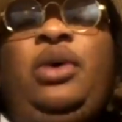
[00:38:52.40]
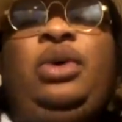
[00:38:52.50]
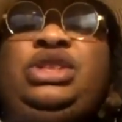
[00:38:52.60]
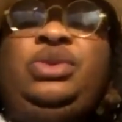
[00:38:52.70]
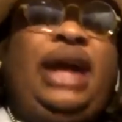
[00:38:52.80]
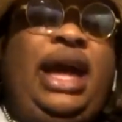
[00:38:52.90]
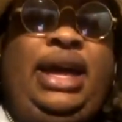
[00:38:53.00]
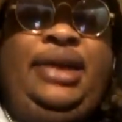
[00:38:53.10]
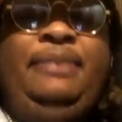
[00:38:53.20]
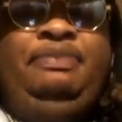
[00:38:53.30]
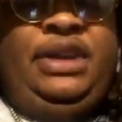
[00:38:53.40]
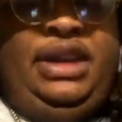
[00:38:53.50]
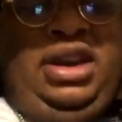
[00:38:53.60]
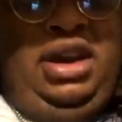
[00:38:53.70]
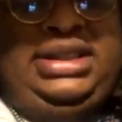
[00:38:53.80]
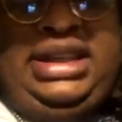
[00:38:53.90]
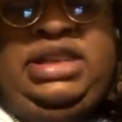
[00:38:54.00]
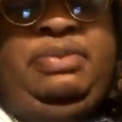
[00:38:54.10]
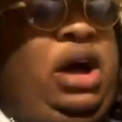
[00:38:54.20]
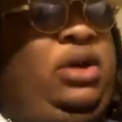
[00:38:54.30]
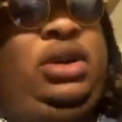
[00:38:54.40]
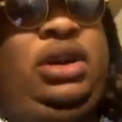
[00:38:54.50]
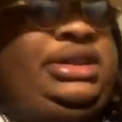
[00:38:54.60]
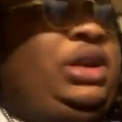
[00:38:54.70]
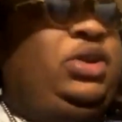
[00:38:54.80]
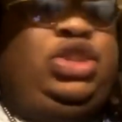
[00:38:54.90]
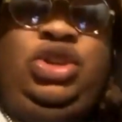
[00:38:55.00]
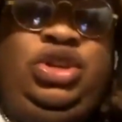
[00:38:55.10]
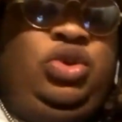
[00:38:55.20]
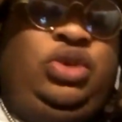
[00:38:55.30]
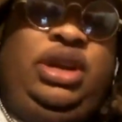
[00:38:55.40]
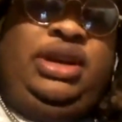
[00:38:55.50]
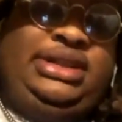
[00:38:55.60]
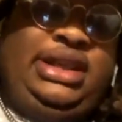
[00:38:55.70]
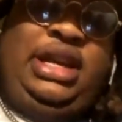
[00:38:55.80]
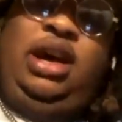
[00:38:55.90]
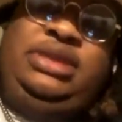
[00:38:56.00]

What you got. You know what I'm saying? It's about, you know what I'm saying, what you can do, you know what I'm saying? Numbers